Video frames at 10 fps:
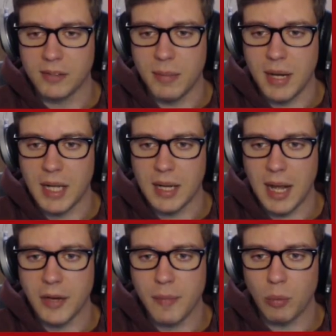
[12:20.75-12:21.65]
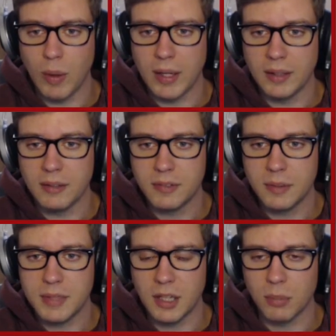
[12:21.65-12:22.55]
I'm an idiot. I don't even remember where I live. I'm
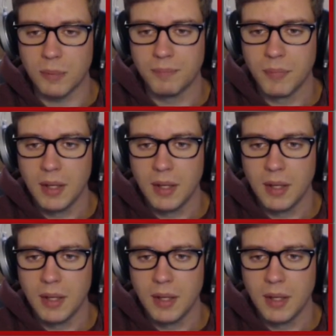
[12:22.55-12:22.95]
terrible.